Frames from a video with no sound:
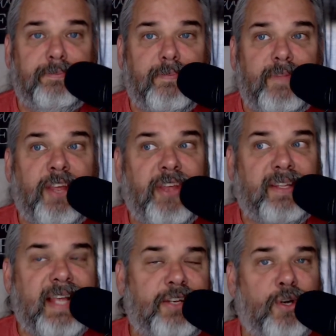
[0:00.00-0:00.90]
You think
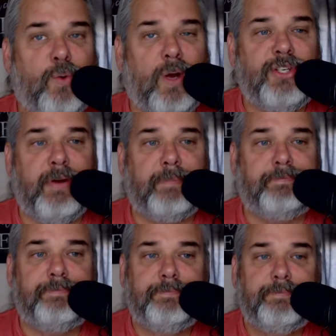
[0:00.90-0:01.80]
that took one trip?
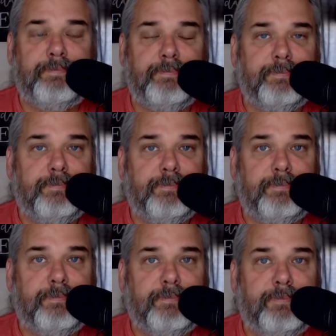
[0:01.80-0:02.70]

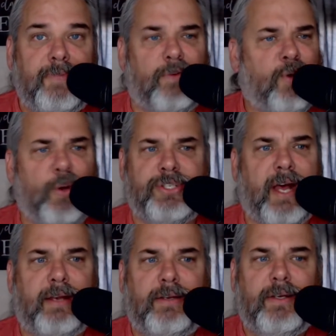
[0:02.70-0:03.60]
No, of course
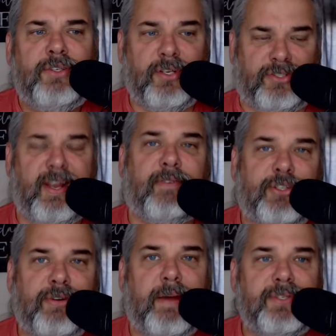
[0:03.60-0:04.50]
not. Took several
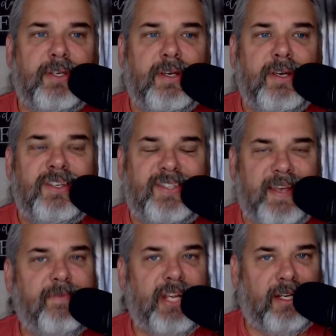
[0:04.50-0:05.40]
trips.
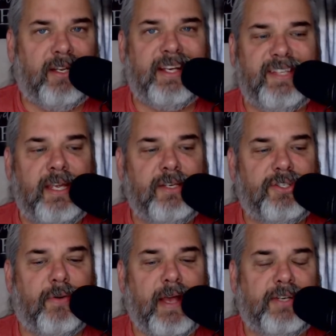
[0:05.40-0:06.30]
70 clicks each
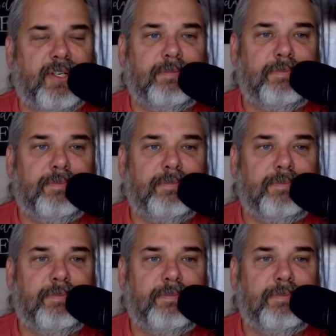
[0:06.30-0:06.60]
direction.